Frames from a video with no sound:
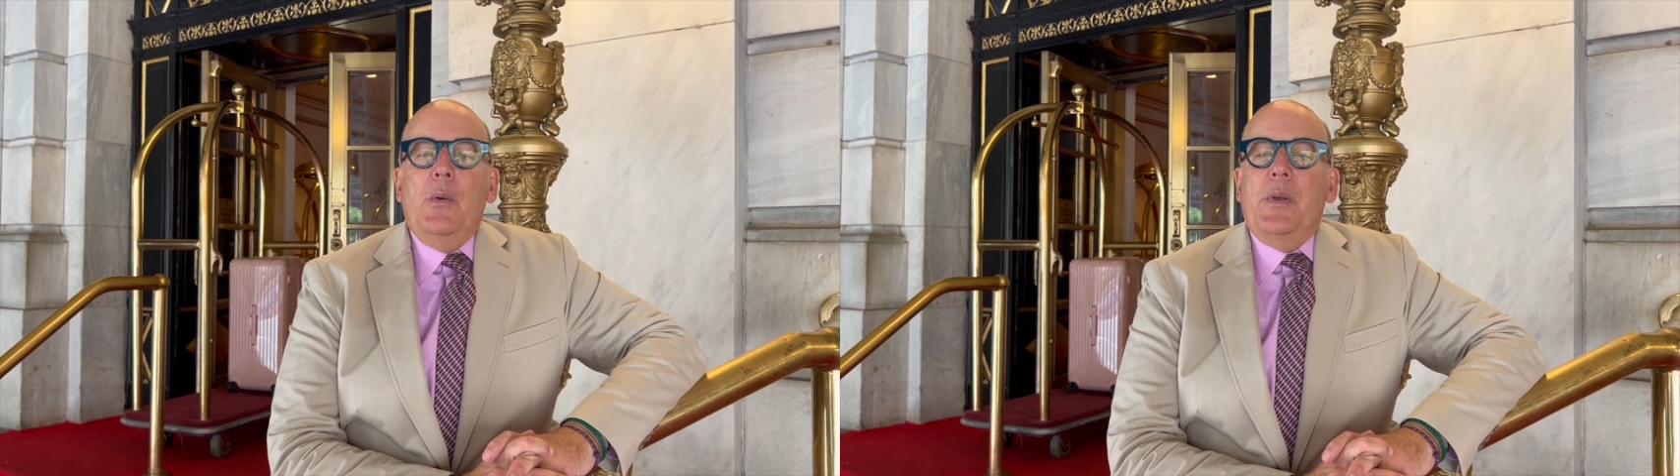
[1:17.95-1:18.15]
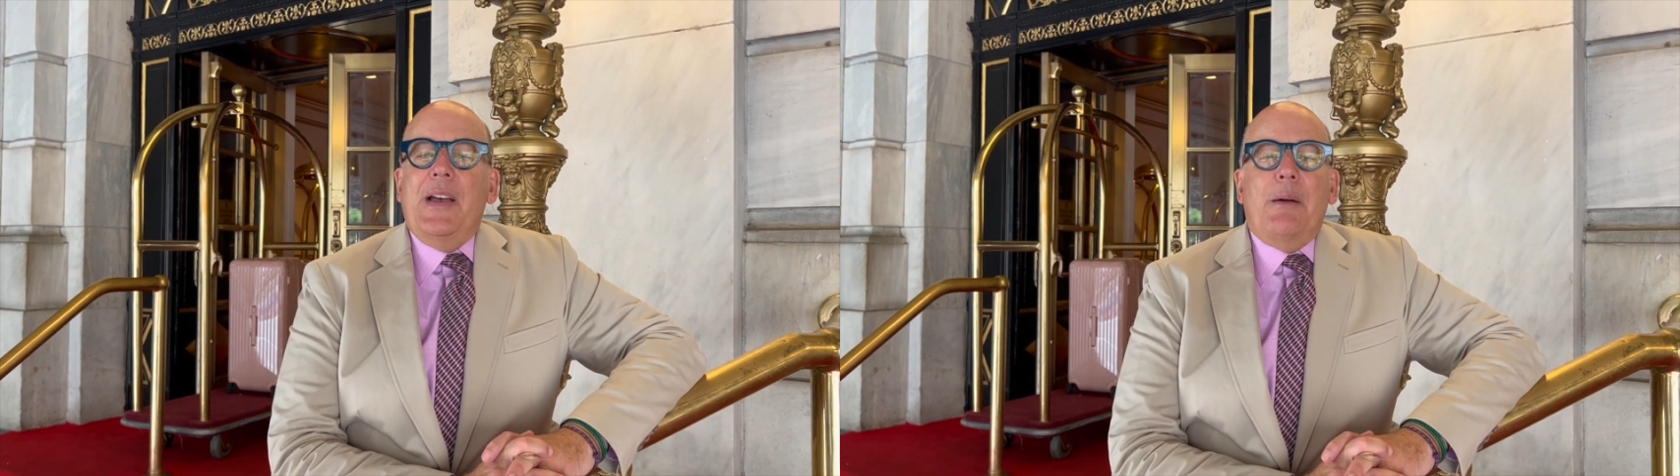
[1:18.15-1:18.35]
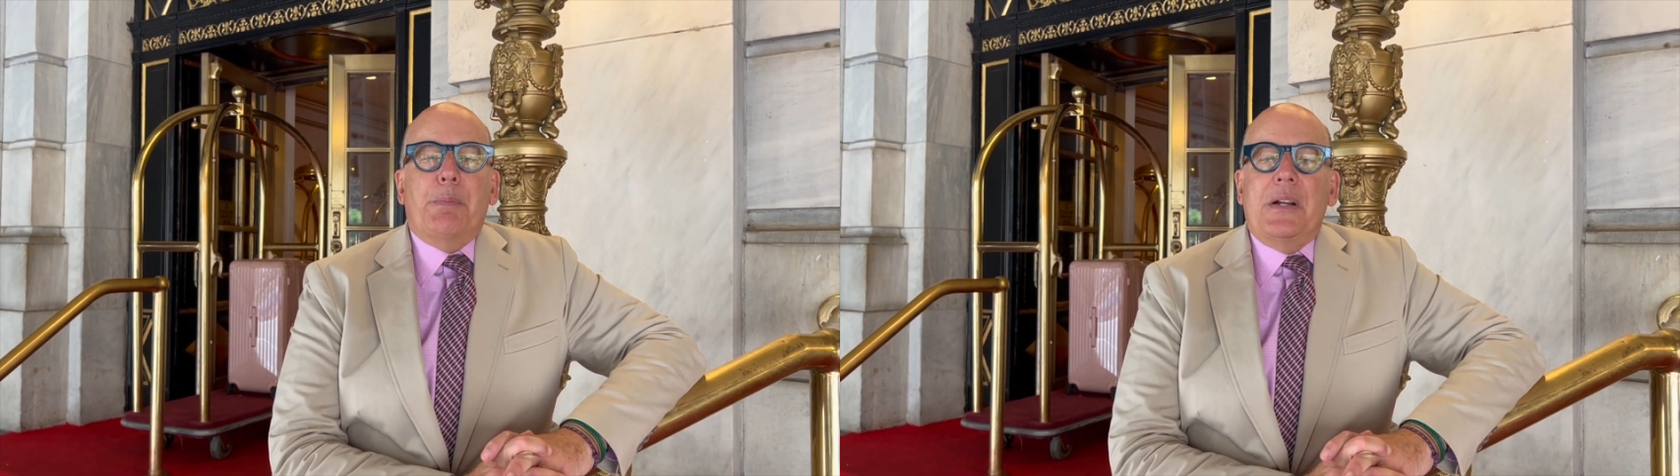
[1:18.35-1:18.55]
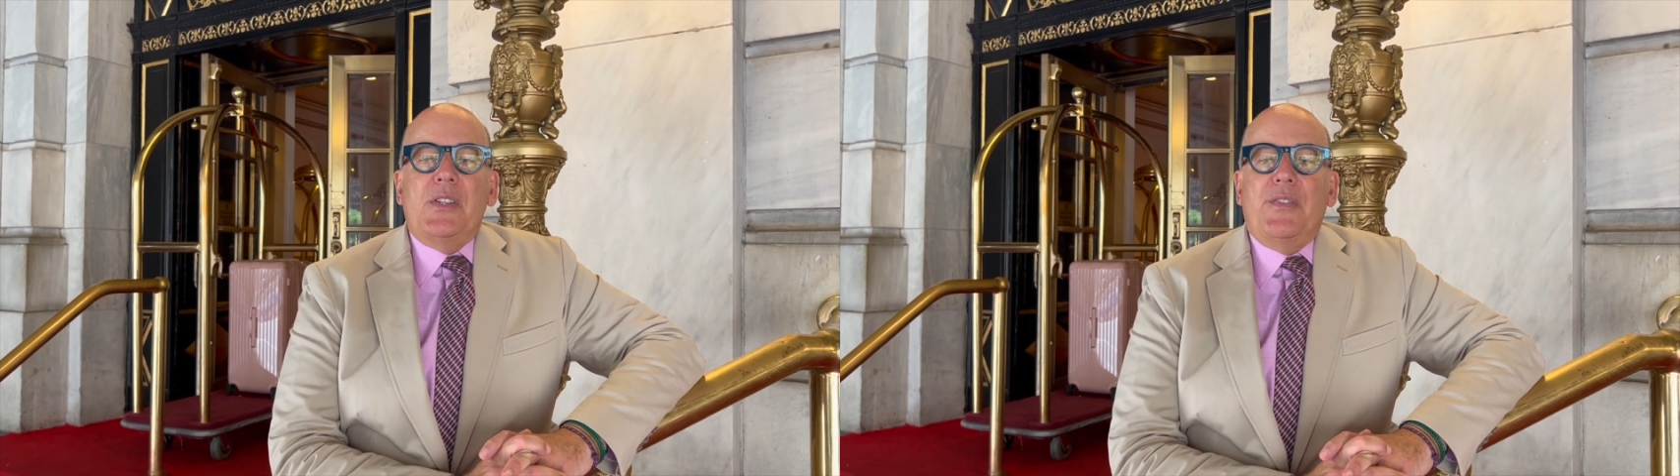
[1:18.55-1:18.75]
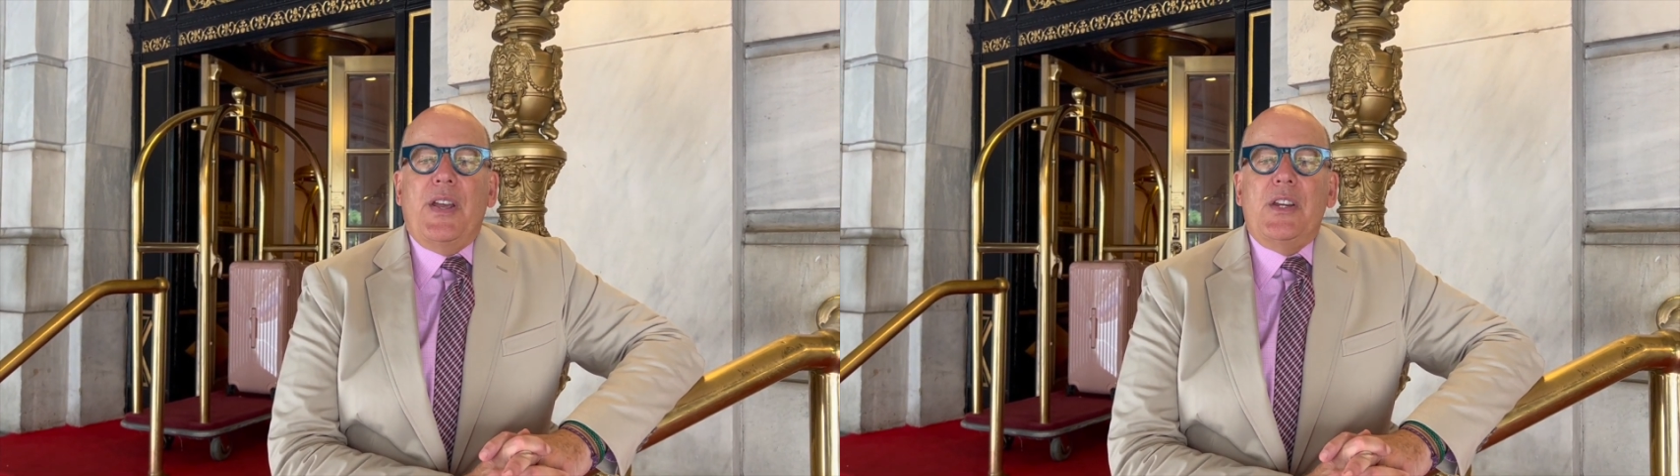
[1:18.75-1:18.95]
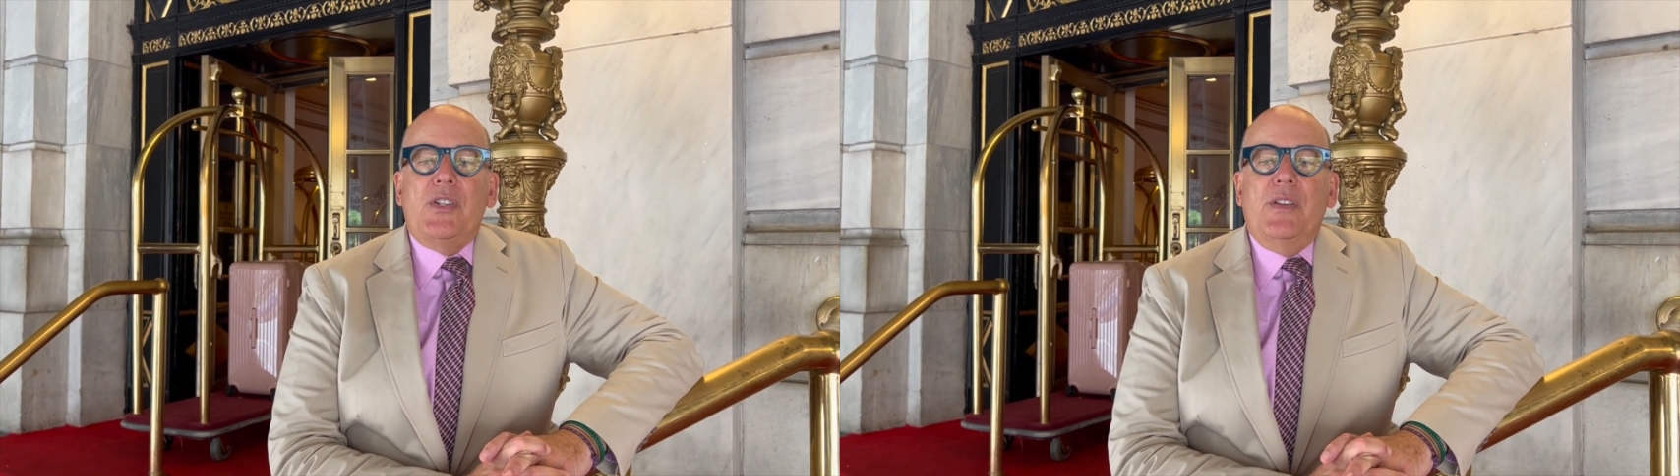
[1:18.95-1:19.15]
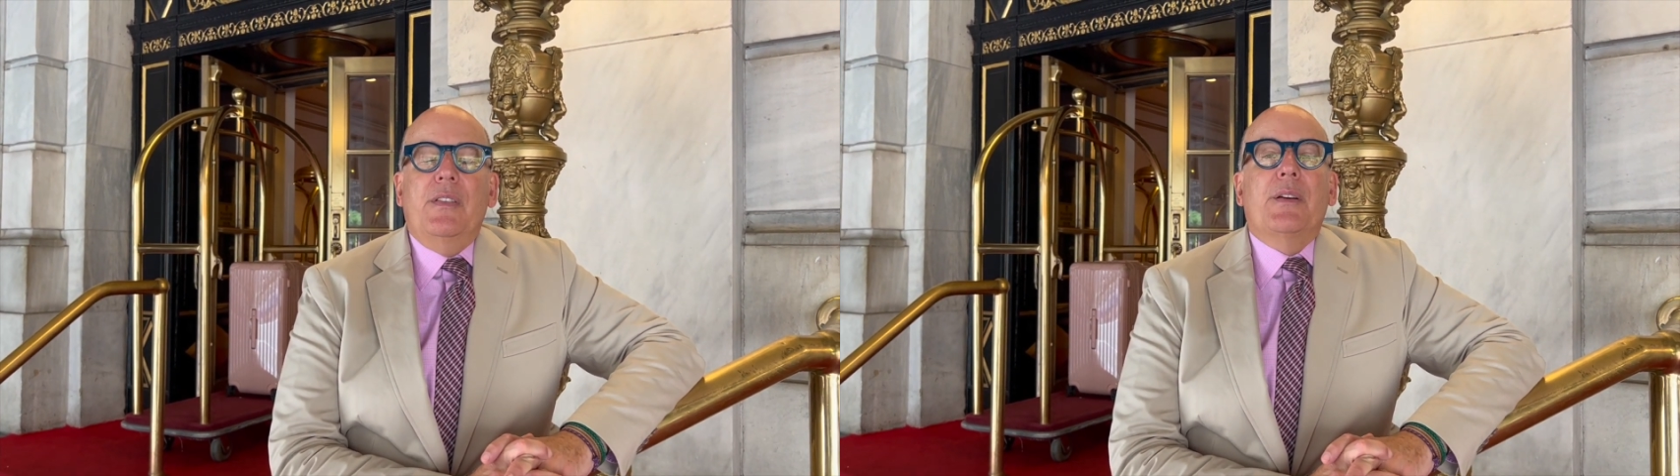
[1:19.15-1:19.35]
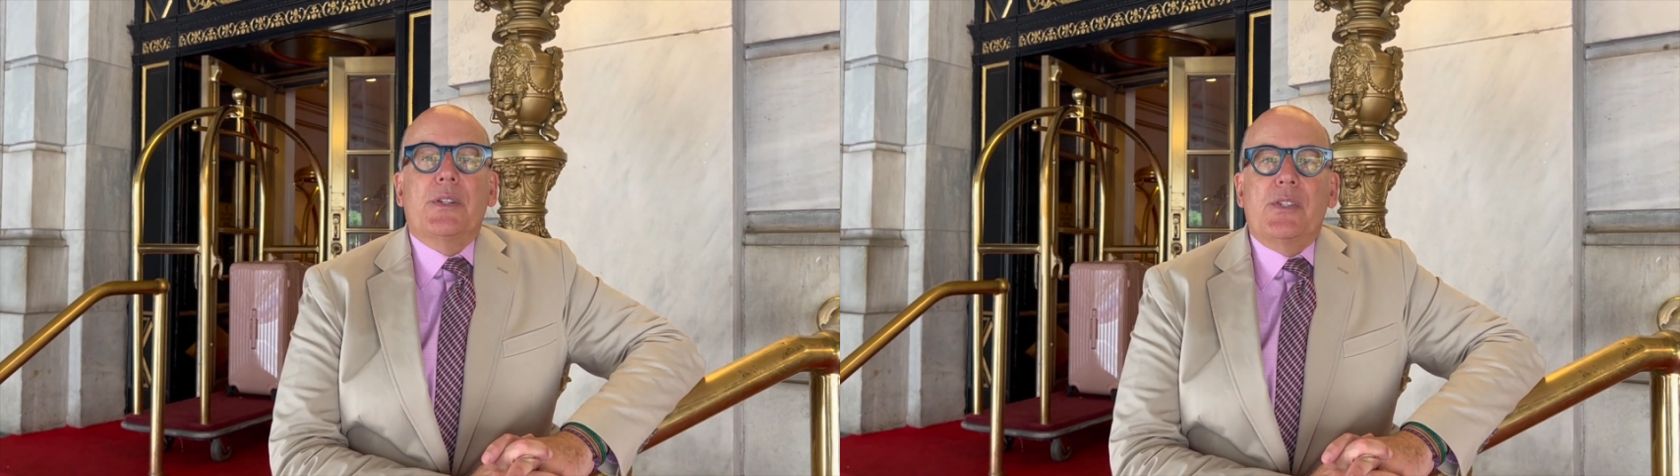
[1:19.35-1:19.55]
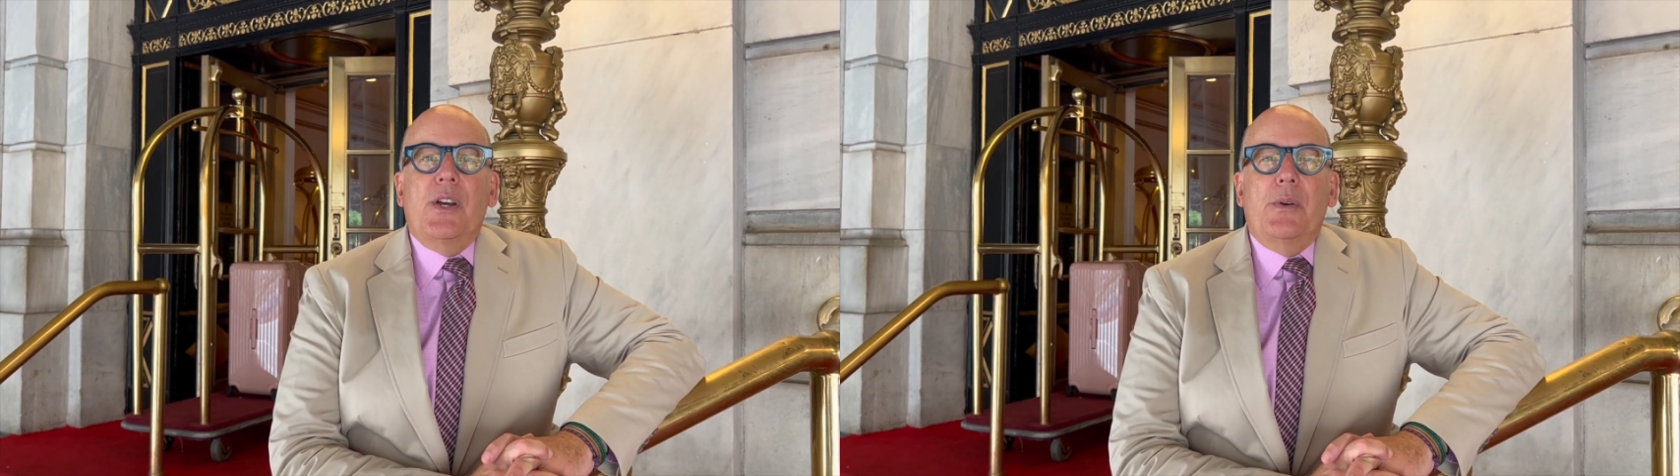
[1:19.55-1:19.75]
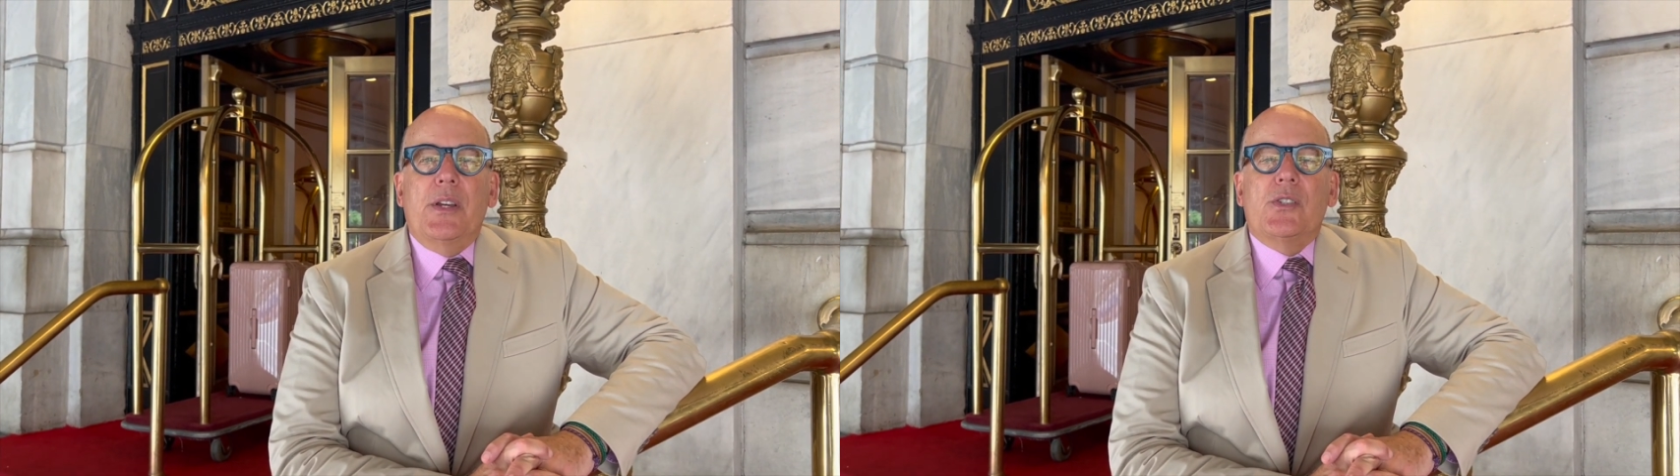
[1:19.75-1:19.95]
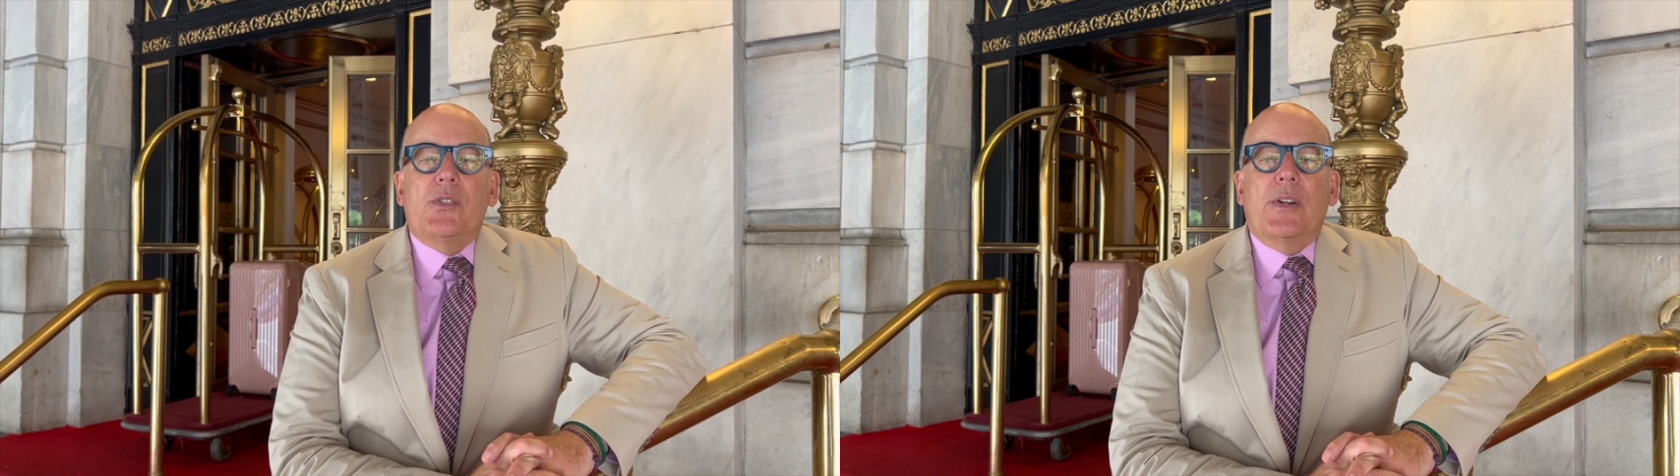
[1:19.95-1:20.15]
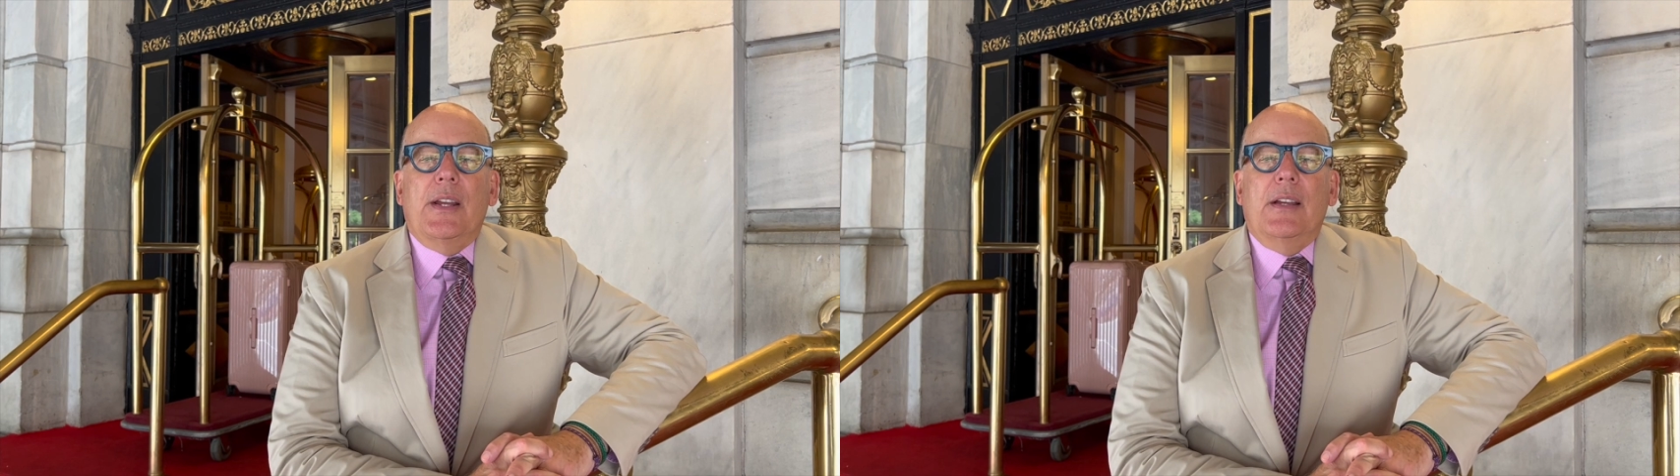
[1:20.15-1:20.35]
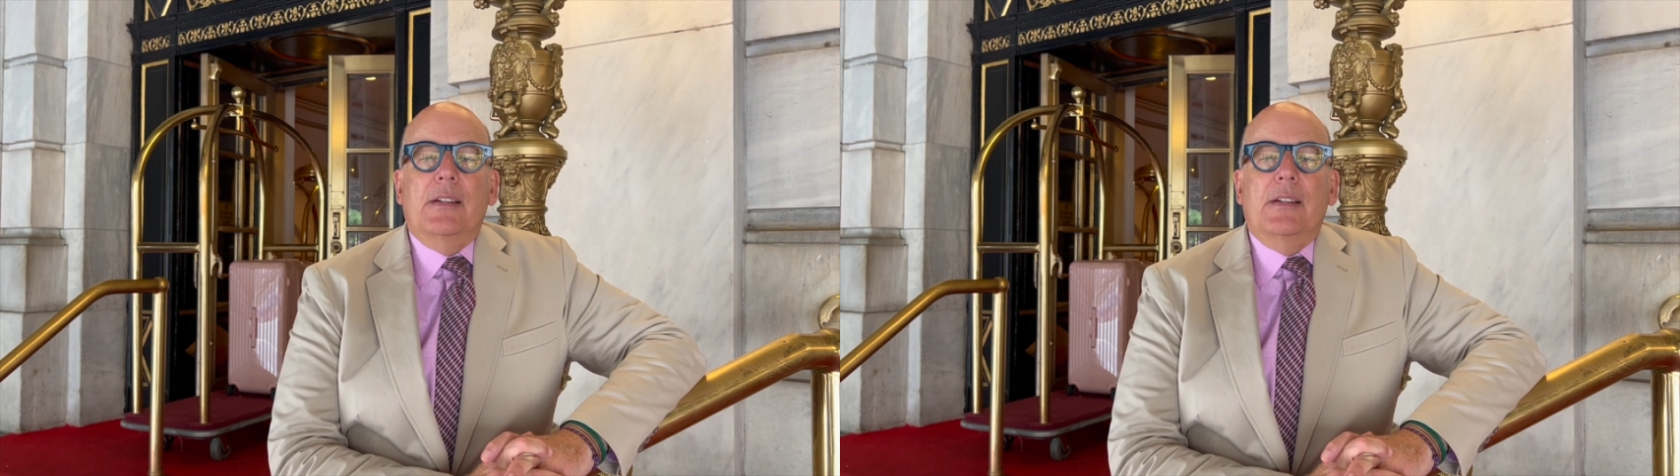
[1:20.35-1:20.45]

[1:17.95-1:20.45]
Without preservation, there is no history.